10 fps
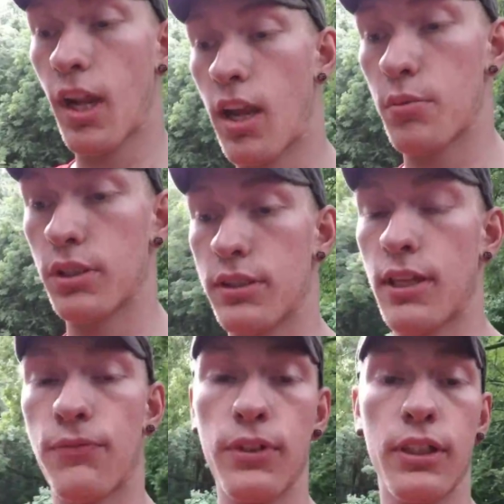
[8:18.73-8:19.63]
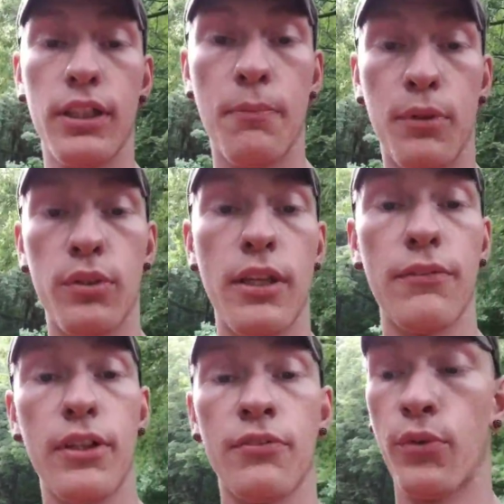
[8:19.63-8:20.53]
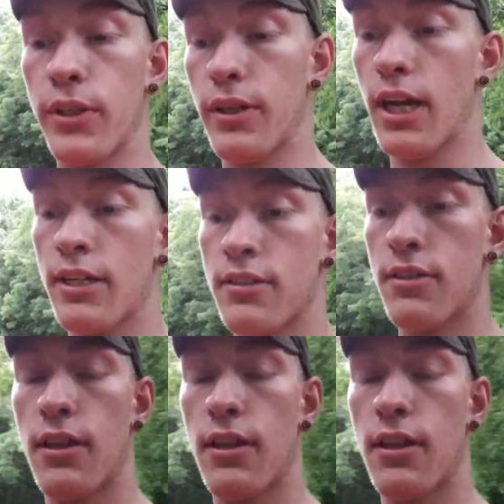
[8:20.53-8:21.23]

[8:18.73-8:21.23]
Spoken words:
I will definitely upload that video for you guys.